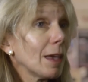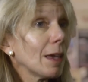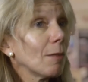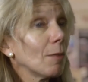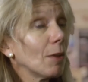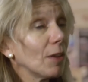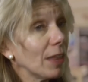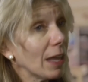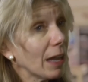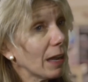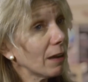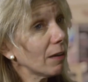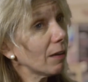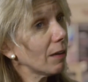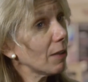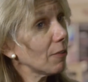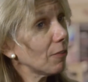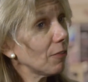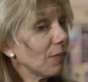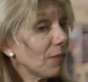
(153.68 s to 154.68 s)
Well, the
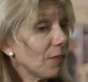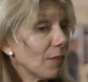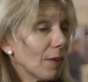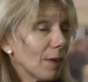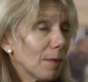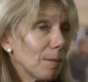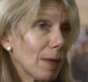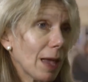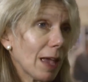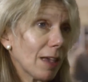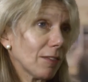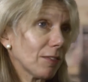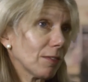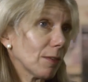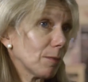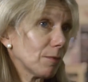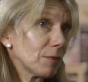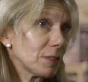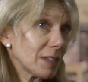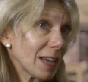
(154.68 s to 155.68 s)
IRF has
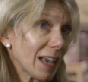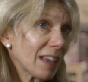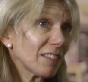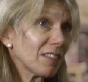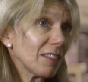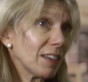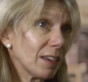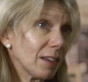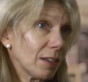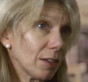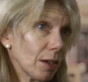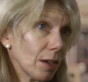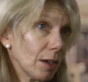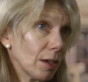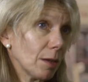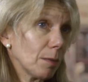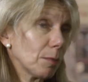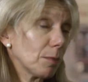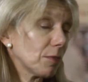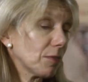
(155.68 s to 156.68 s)
some fantastic
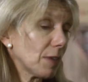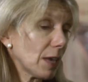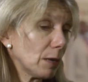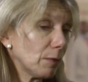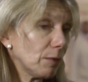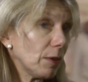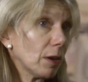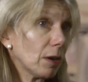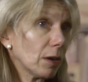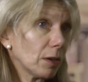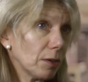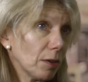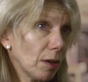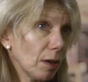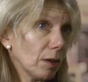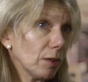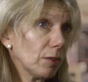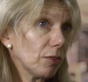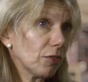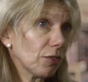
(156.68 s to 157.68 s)
state-of-the-art
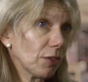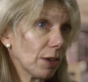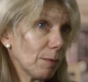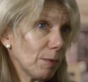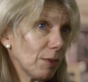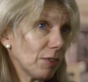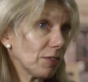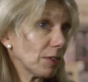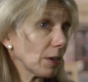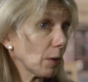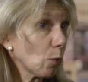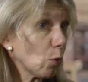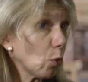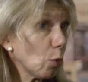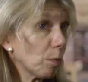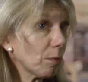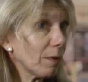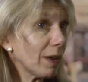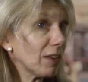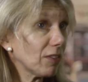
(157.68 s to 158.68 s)
knowledge which
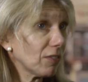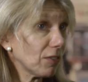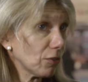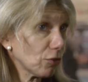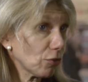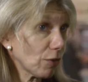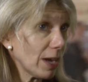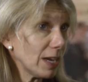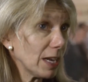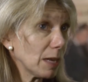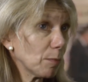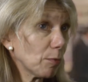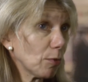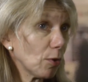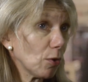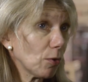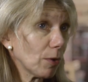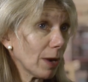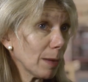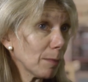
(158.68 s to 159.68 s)
incorporates in training
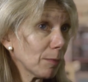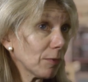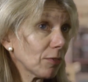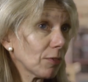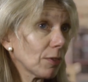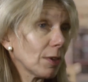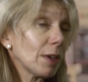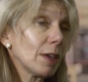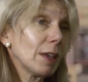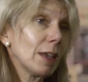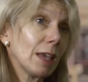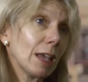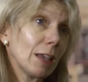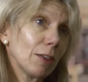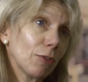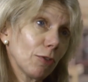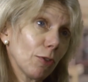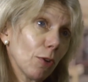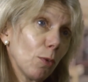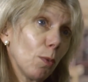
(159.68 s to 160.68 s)
programs,
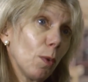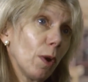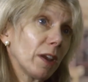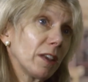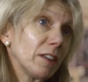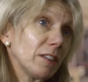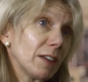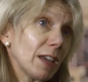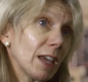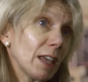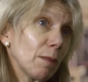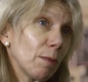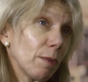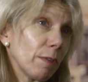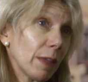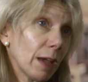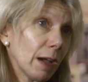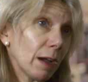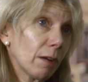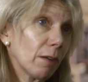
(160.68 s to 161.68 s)
and so working together with
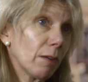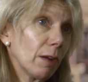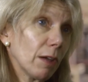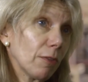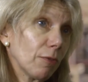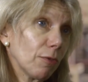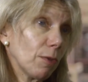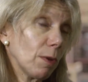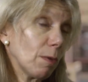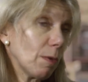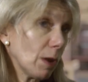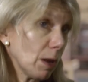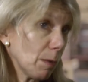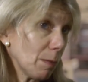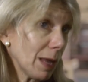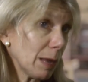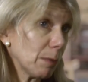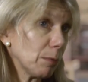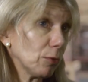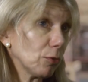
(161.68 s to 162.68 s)
the IRF we're going to
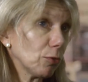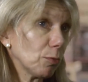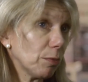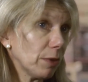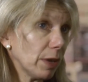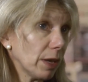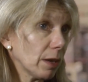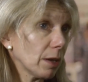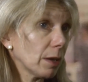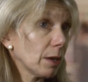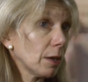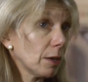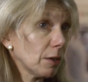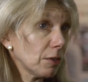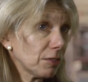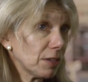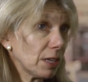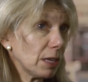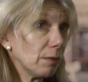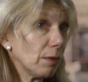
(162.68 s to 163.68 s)
be able to bring
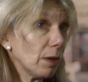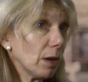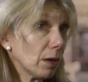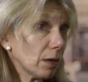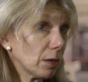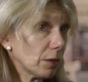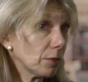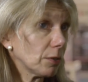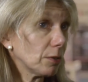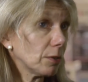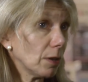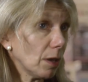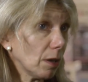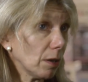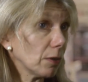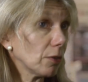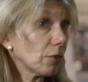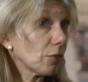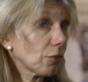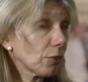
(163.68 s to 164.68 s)
state-of-the-art
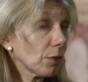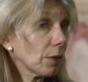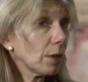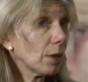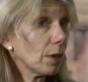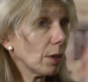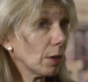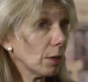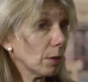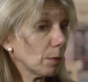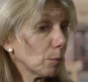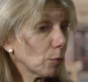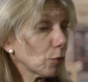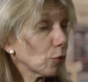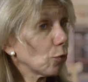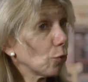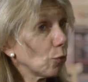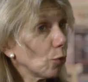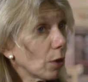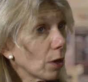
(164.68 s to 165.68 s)
knowledge
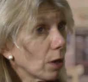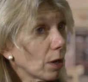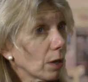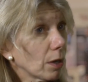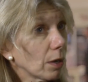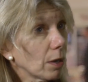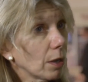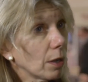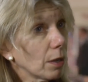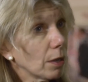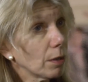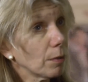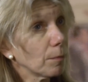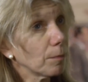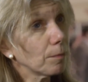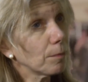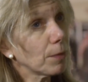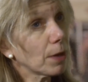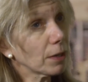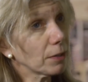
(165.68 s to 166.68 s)
to
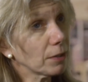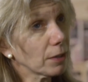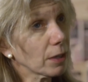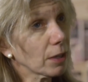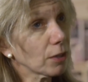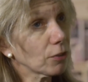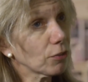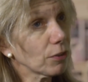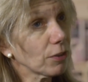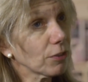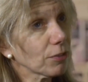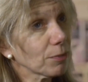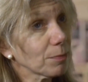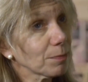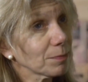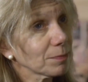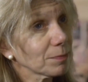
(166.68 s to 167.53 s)
our partner countries.